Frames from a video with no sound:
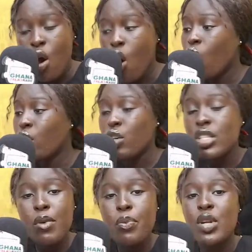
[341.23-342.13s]
All those
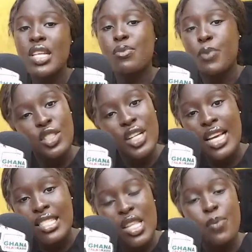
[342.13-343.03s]
people, they
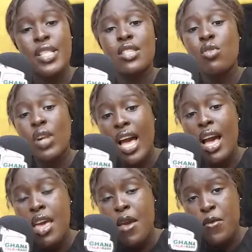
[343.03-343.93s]
specialize in a particular
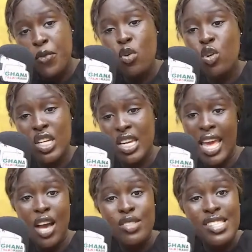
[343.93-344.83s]
field in the
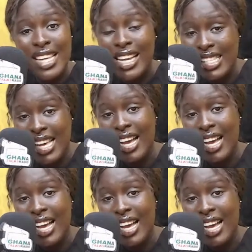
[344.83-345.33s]
health sector.